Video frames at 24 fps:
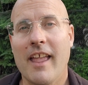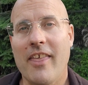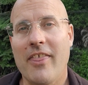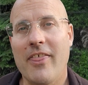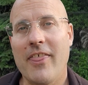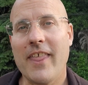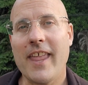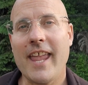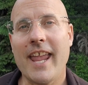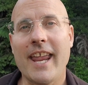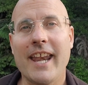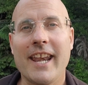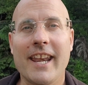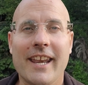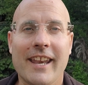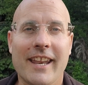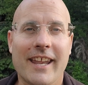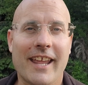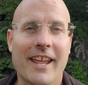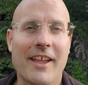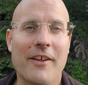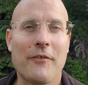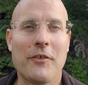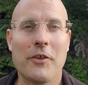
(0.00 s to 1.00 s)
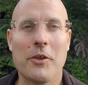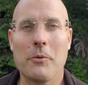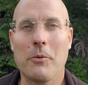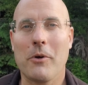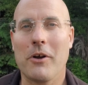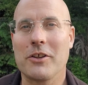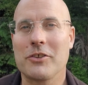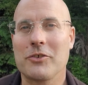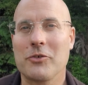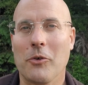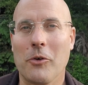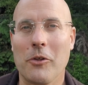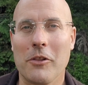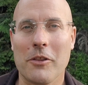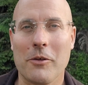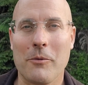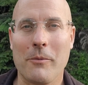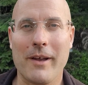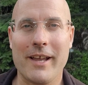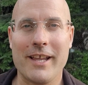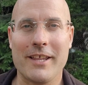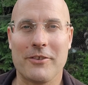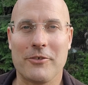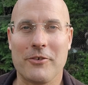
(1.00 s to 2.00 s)
Then if you watch all the
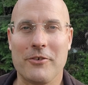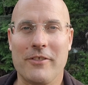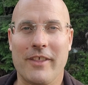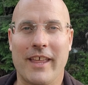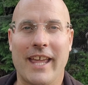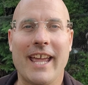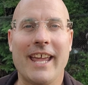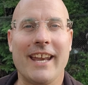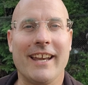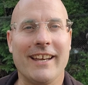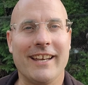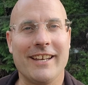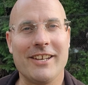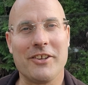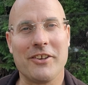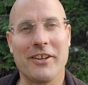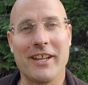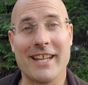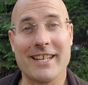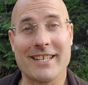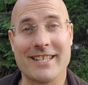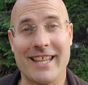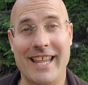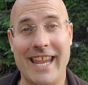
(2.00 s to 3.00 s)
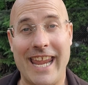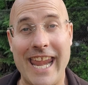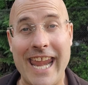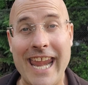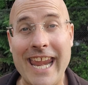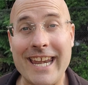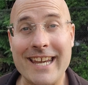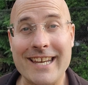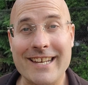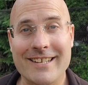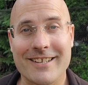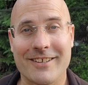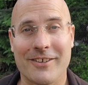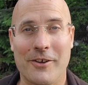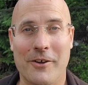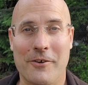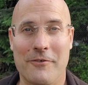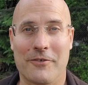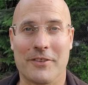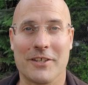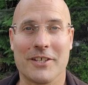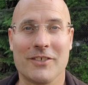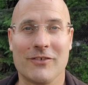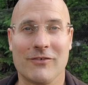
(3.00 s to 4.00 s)
way through that and you get to the end
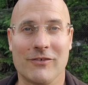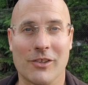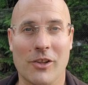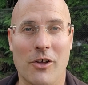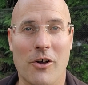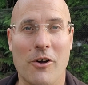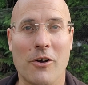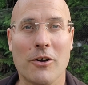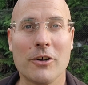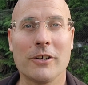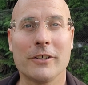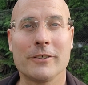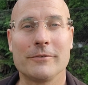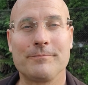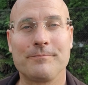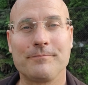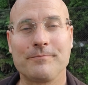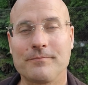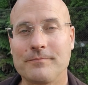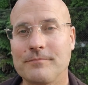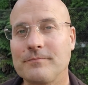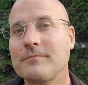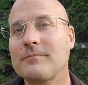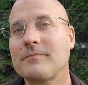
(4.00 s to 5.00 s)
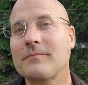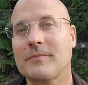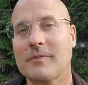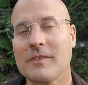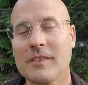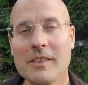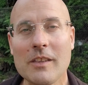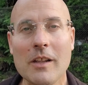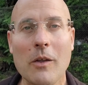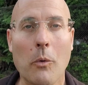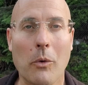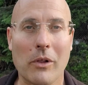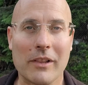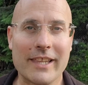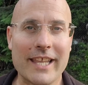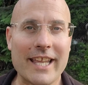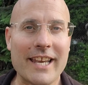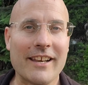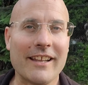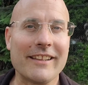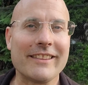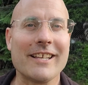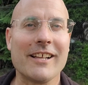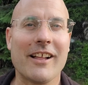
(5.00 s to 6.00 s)
of this vlog, well
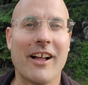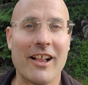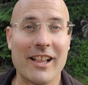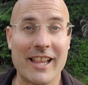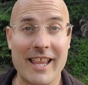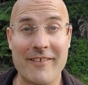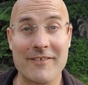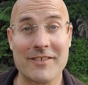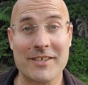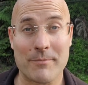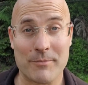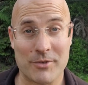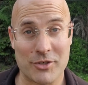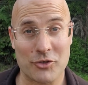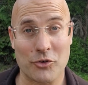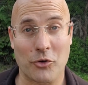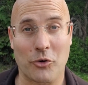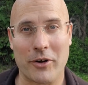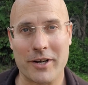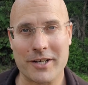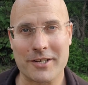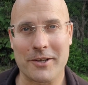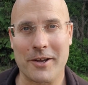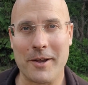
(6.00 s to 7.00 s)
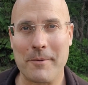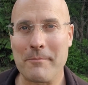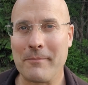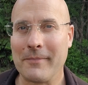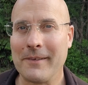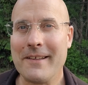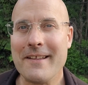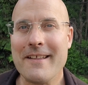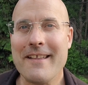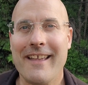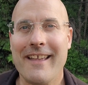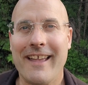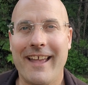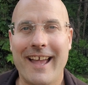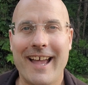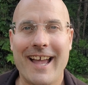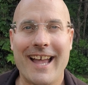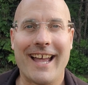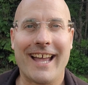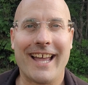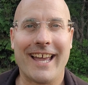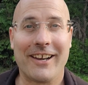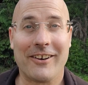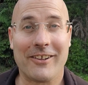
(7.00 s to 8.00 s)
then I'll have some story time
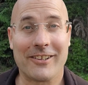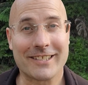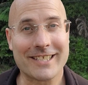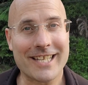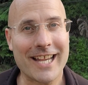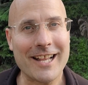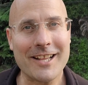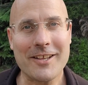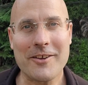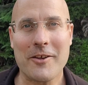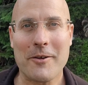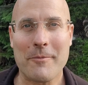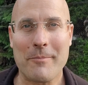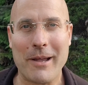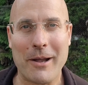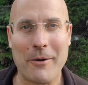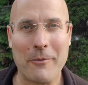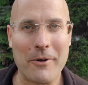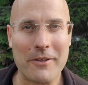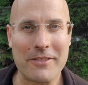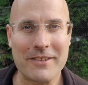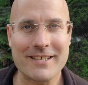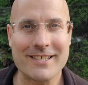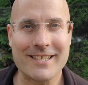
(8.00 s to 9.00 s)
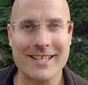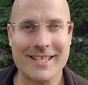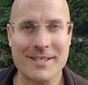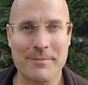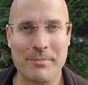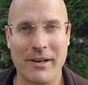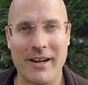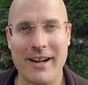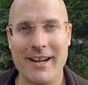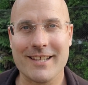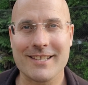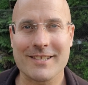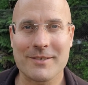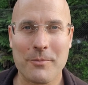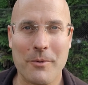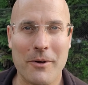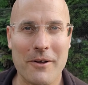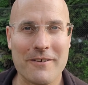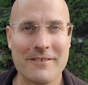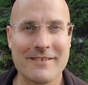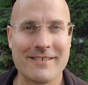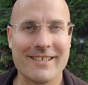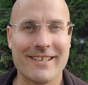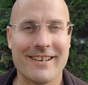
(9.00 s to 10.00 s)
and I'll tell you about what this experience
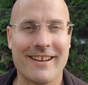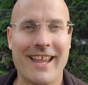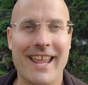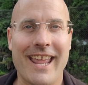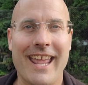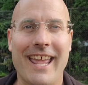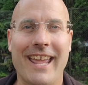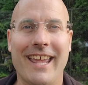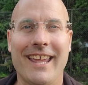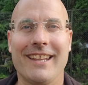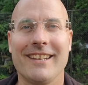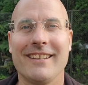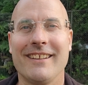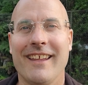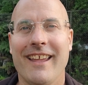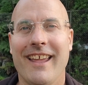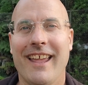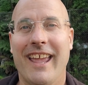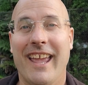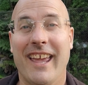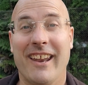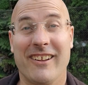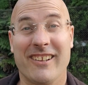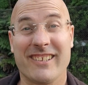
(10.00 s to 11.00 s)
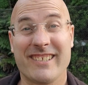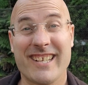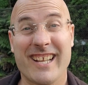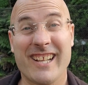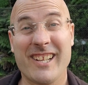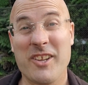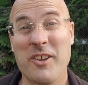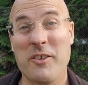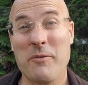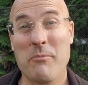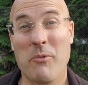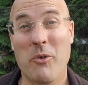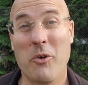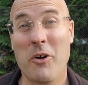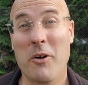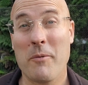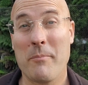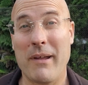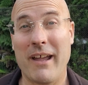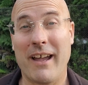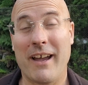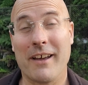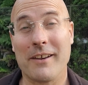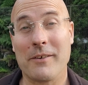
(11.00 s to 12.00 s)
was that I had, and I'll tell you more
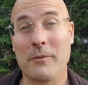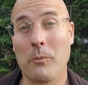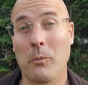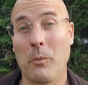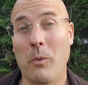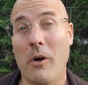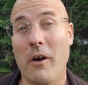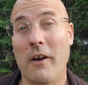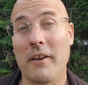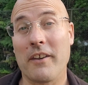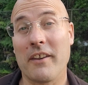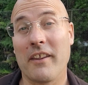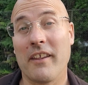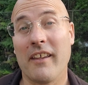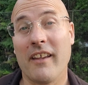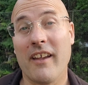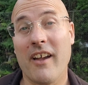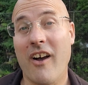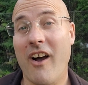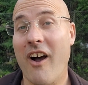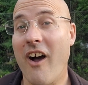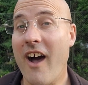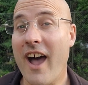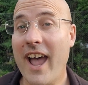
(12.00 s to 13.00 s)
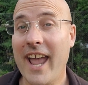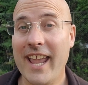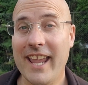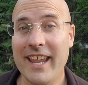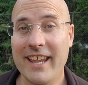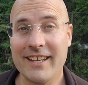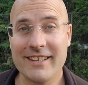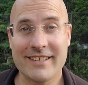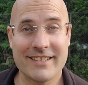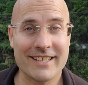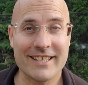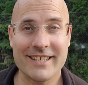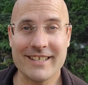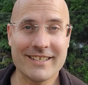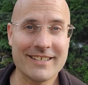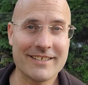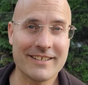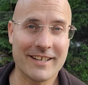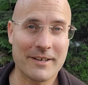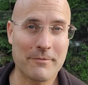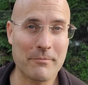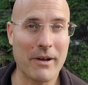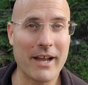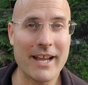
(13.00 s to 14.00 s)
about what I did
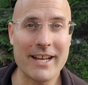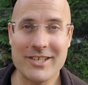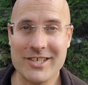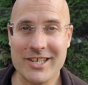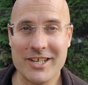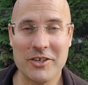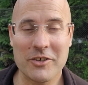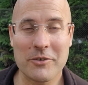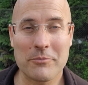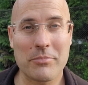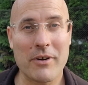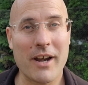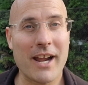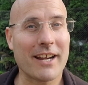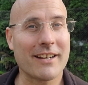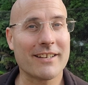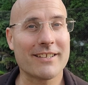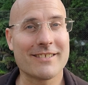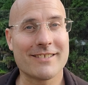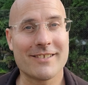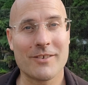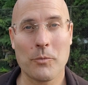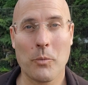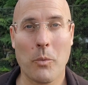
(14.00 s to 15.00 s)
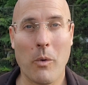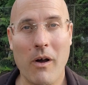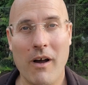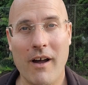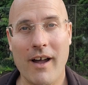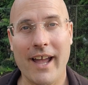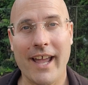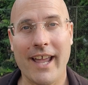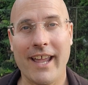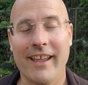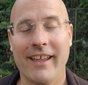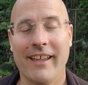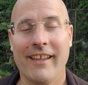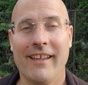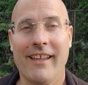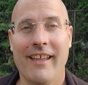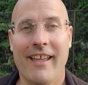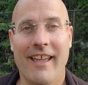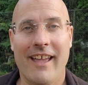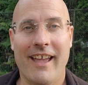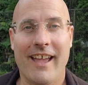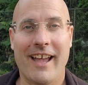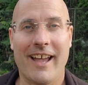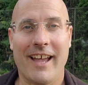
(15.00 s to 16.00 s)
in my Qigong practice and why,
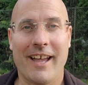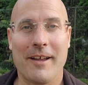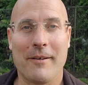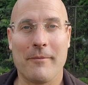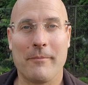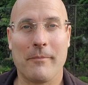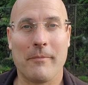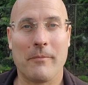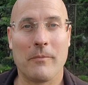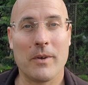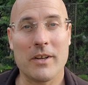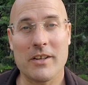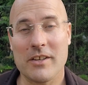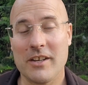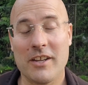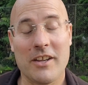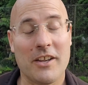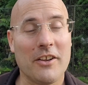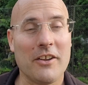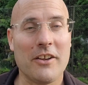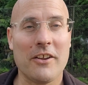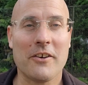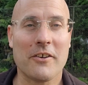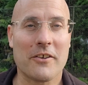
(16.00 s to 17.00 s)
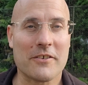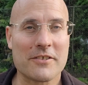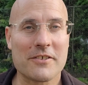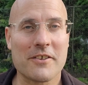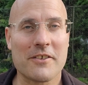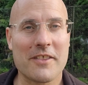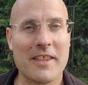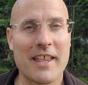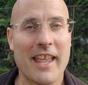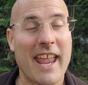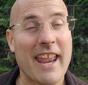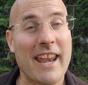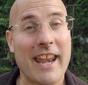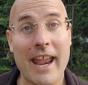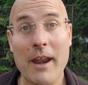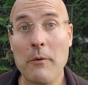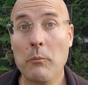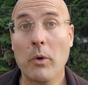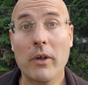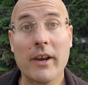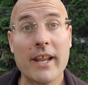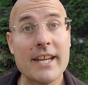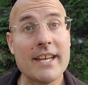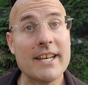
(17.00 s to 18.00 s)
and what
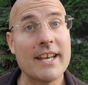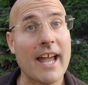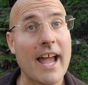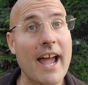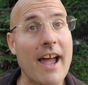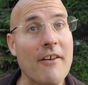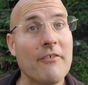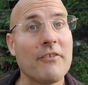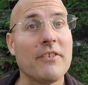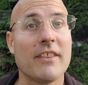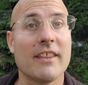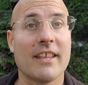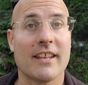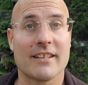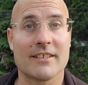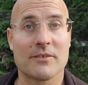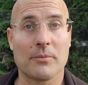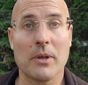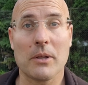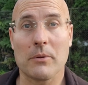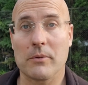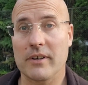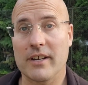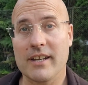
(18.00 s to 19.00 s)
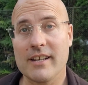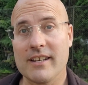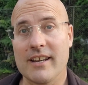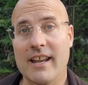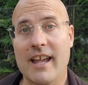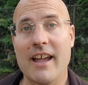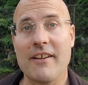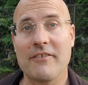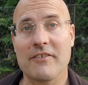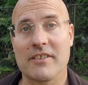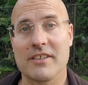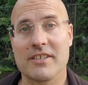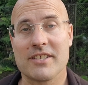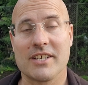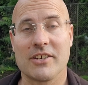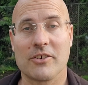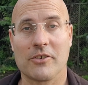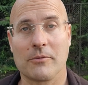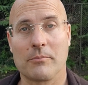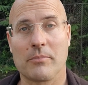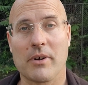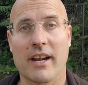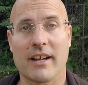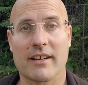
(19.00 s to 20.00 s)
I did after that as well, what I did after the
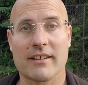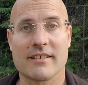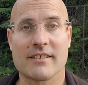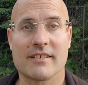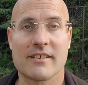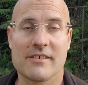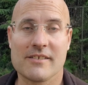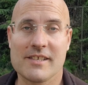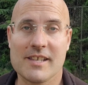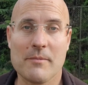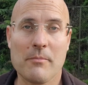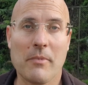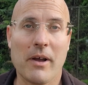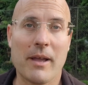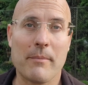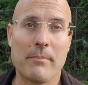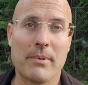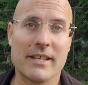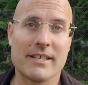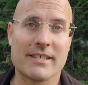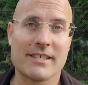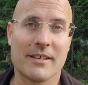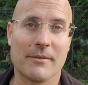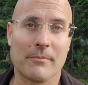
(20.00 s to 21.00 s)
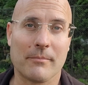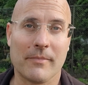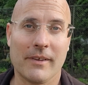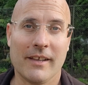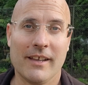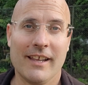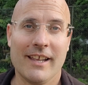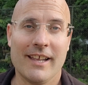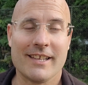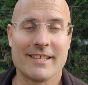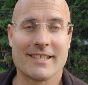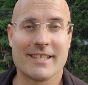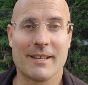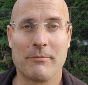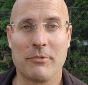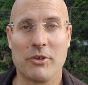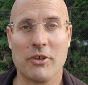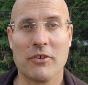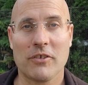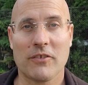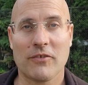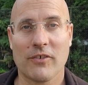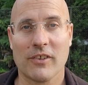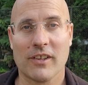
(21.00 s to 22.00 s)
Qigong practice, because there might be some
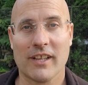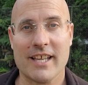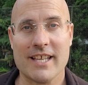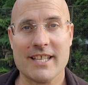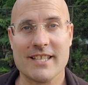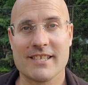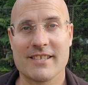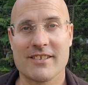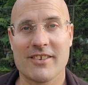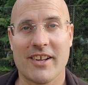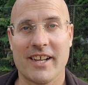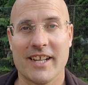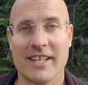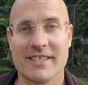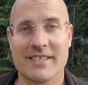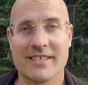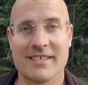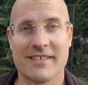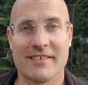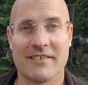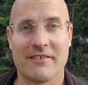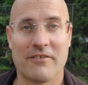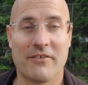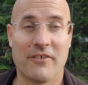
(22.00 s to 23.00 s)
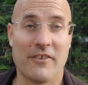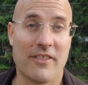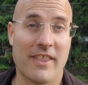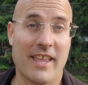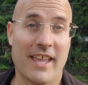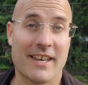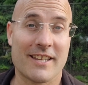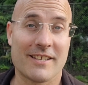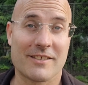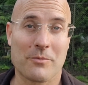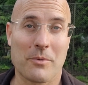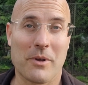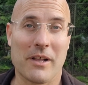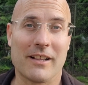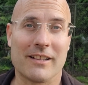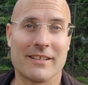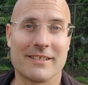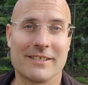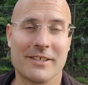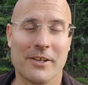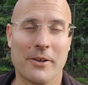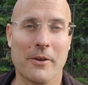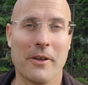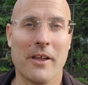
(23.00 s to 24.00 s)
useful insights for that as well.
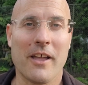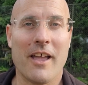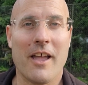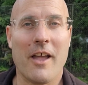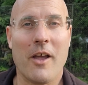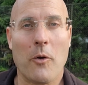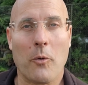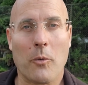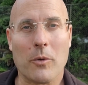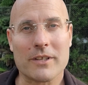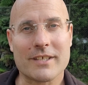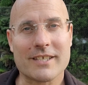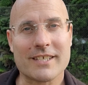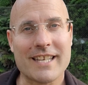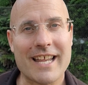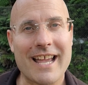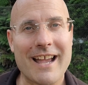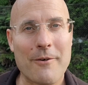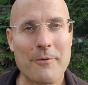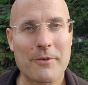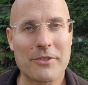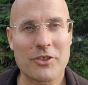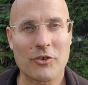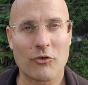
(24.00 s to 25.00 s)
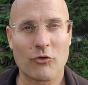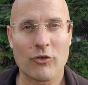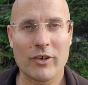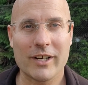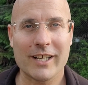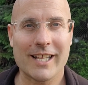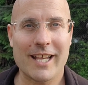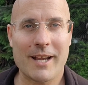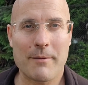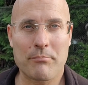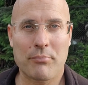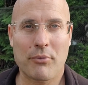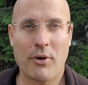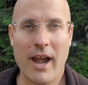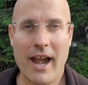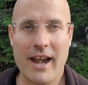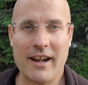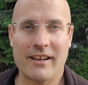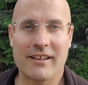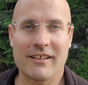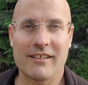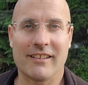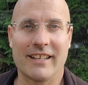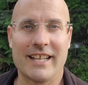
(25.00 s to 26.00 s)
So we'll start with the really
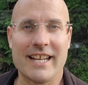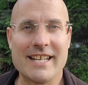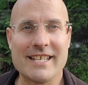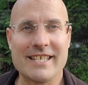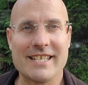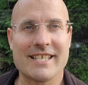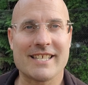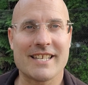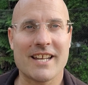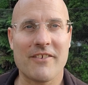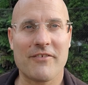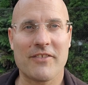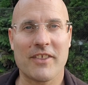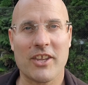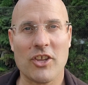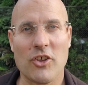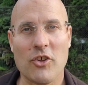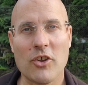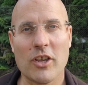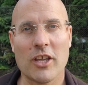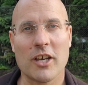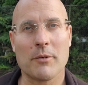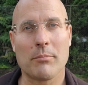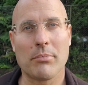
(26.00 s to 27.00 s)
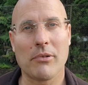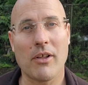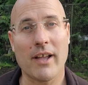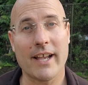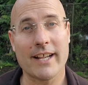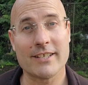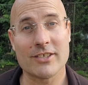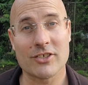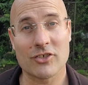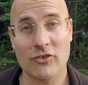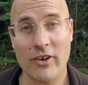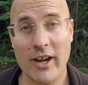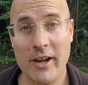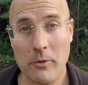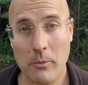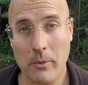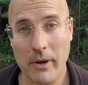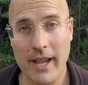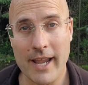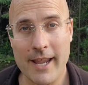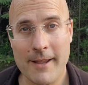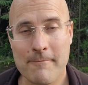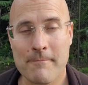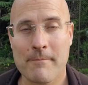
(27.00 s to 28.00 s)
practical, easy stuff that you can apply straight
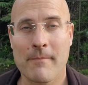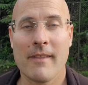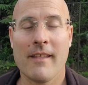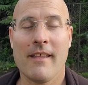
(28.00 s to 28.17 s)
away.